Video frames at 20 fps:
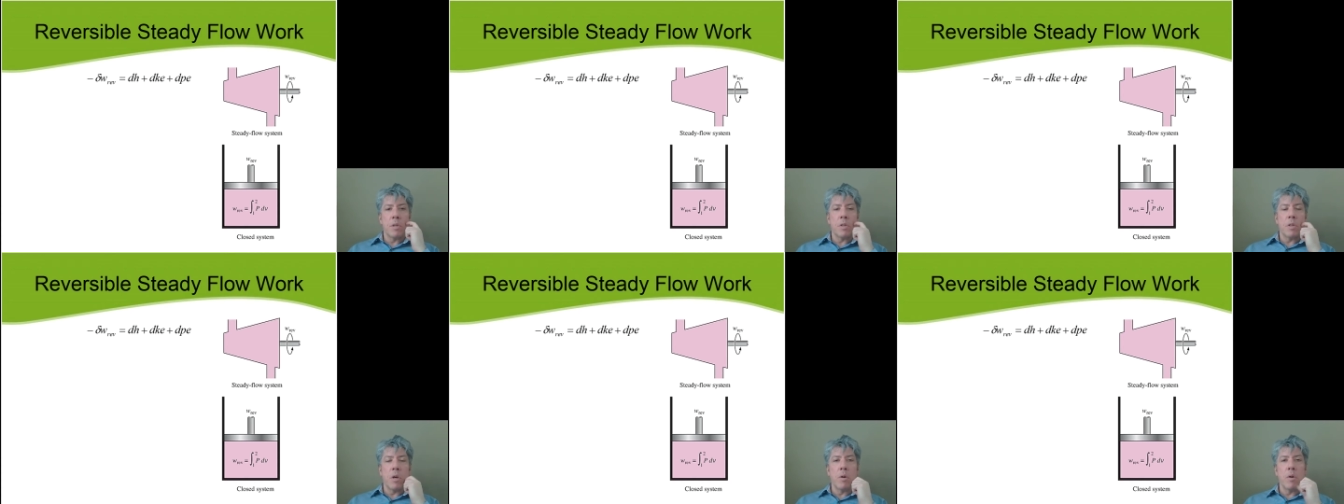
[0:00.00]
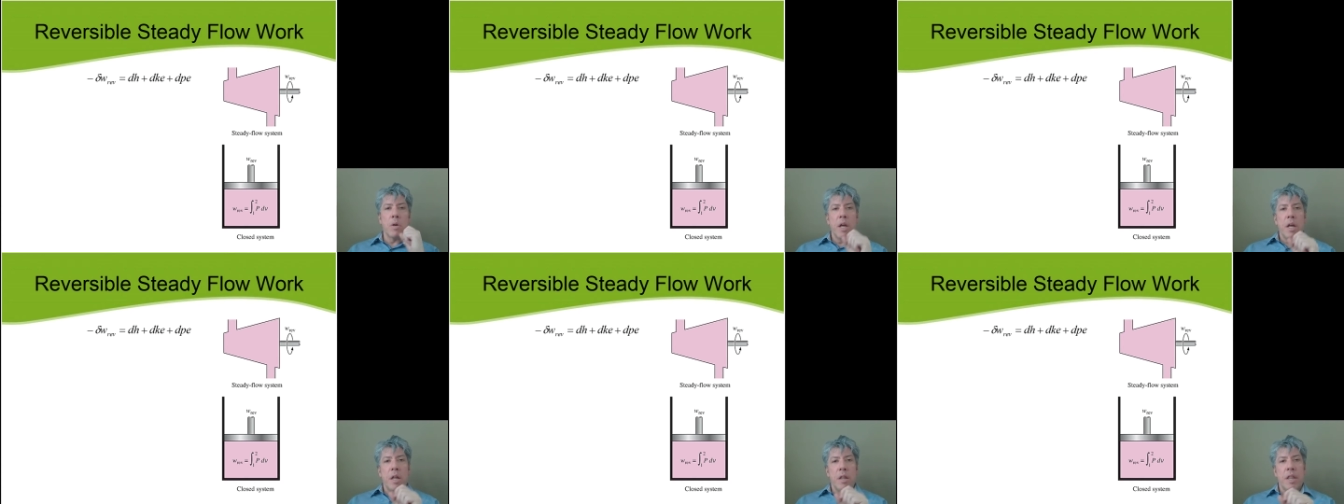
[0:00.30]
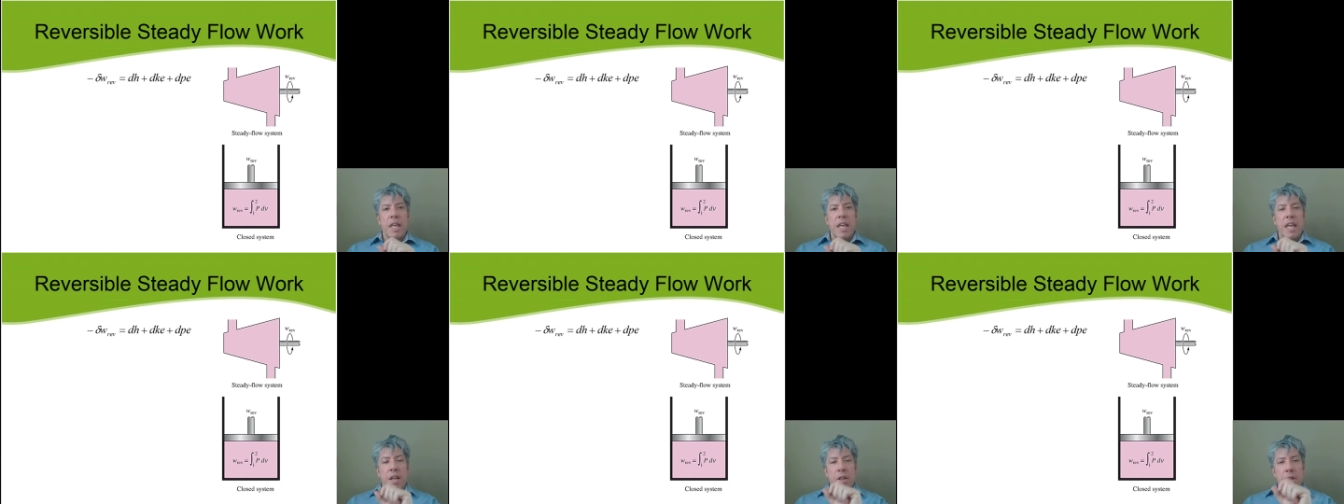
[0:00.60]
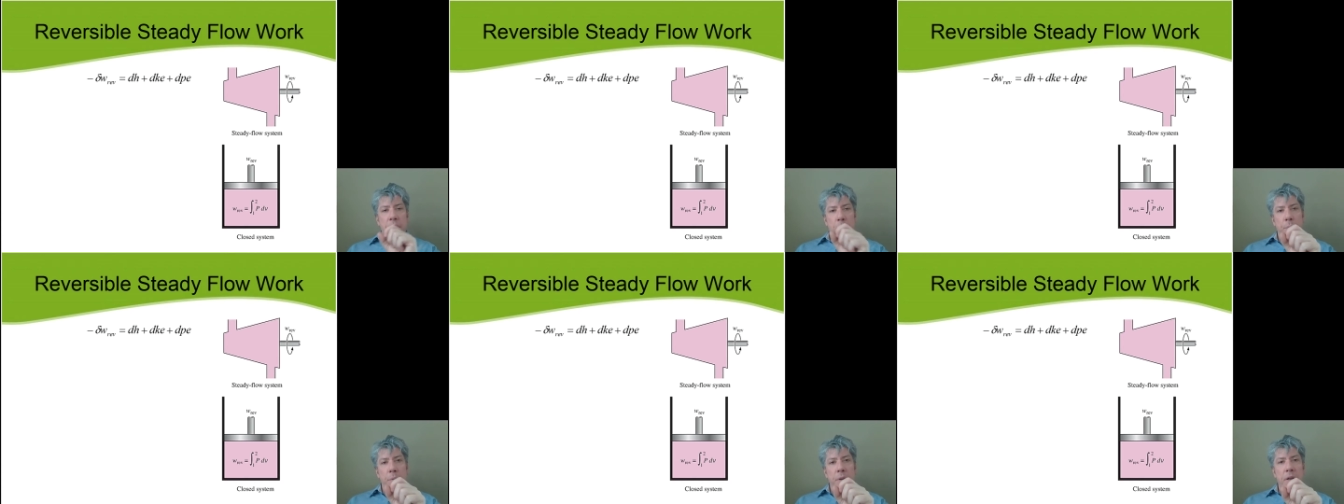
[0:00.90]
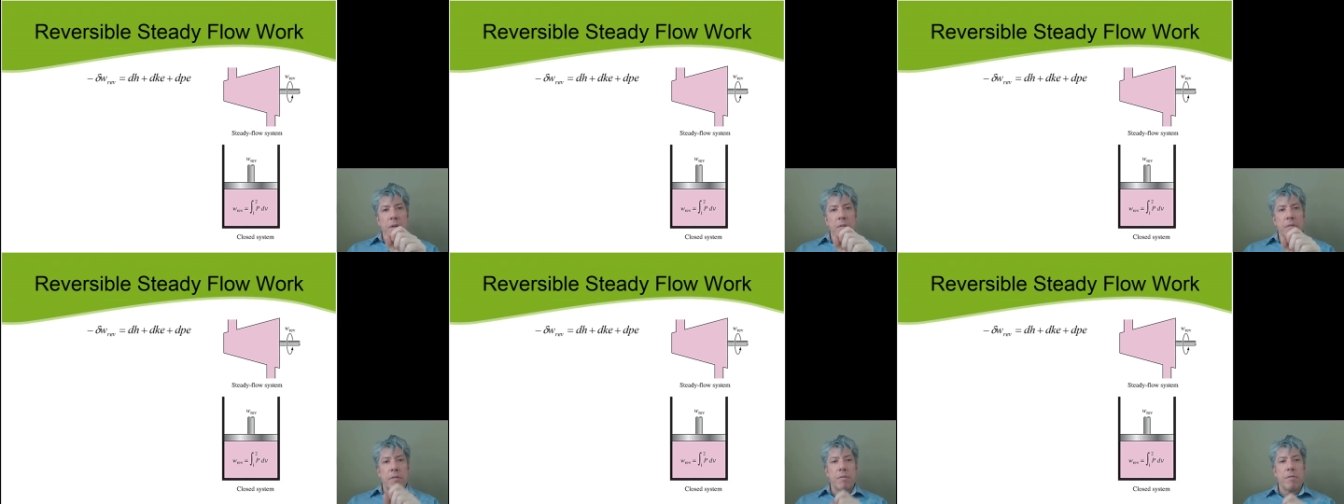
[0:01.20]
So the
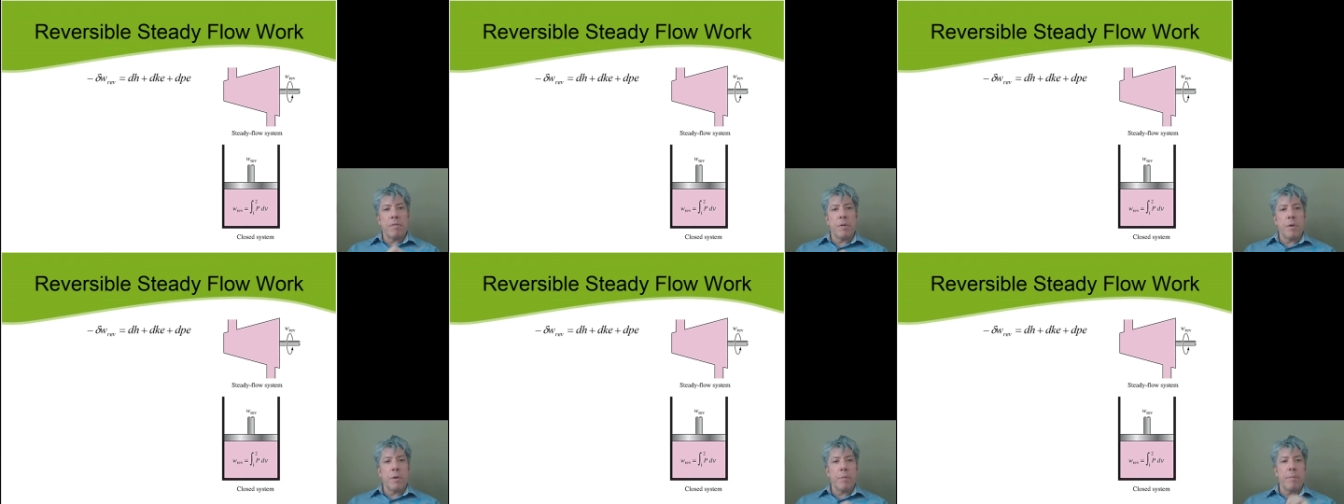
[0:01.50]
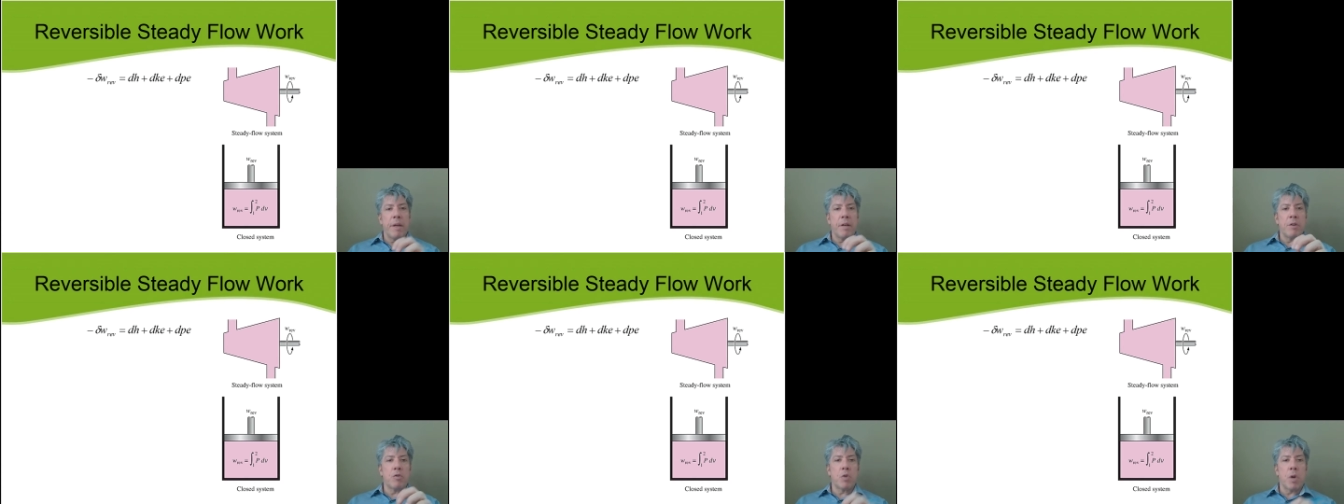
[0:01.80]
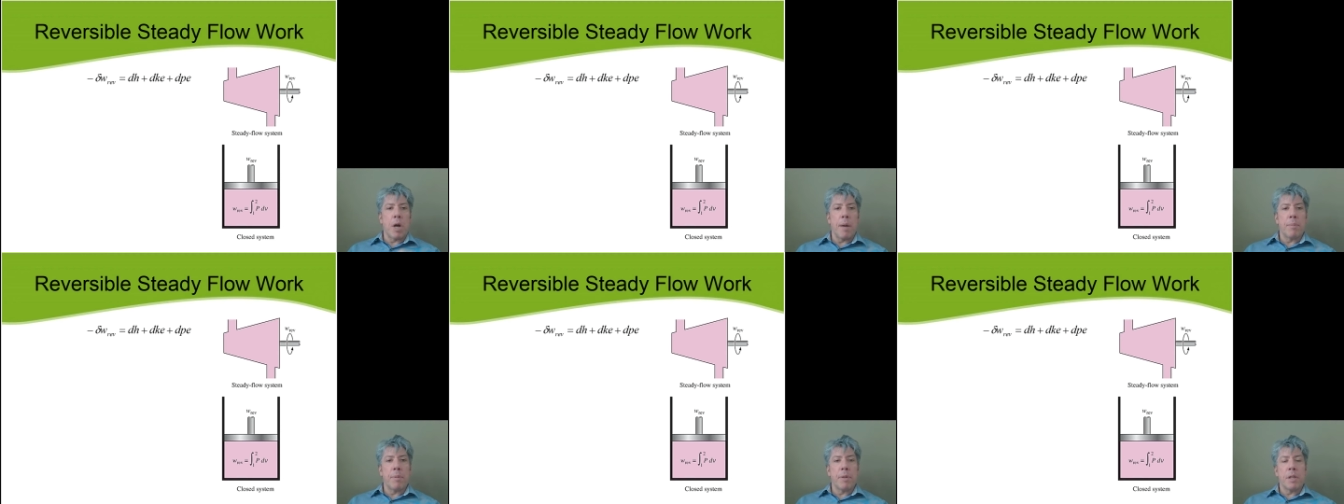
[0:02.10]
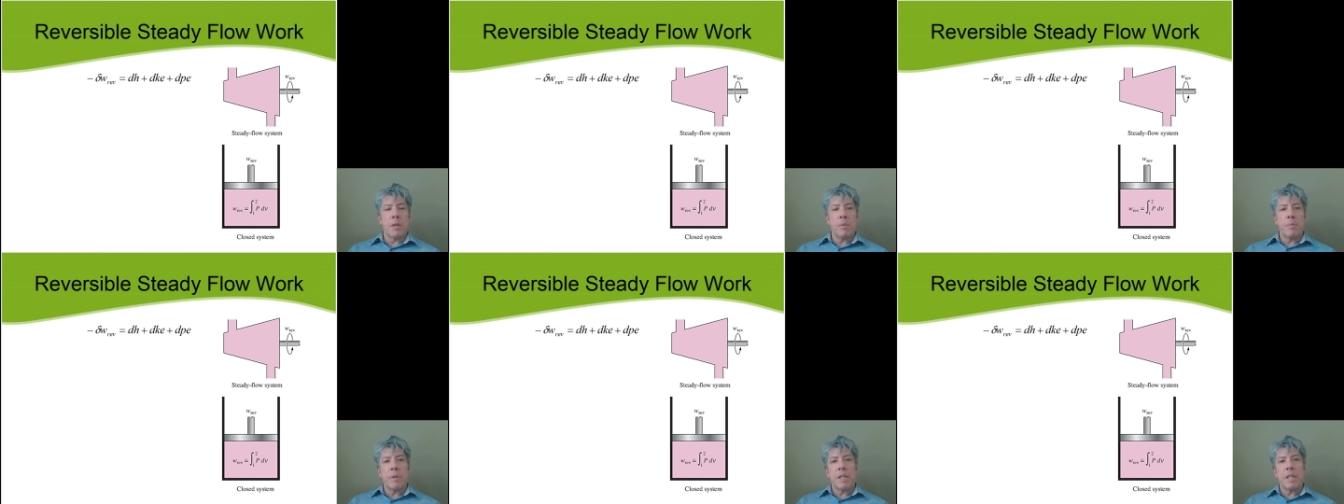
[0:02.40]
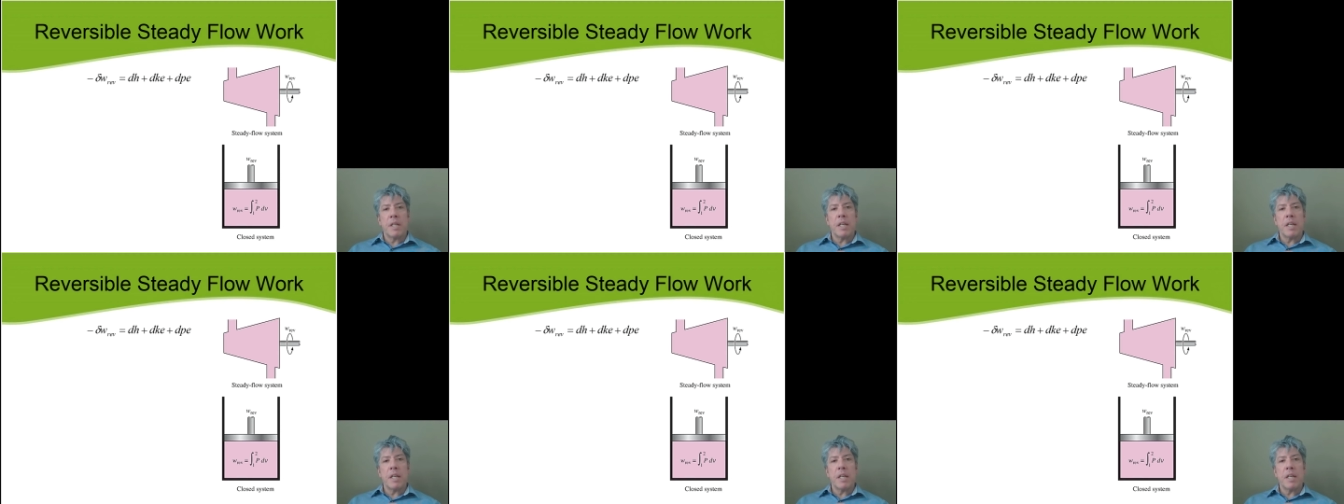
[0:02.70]
enthalpy of the fluid may drop a little bit,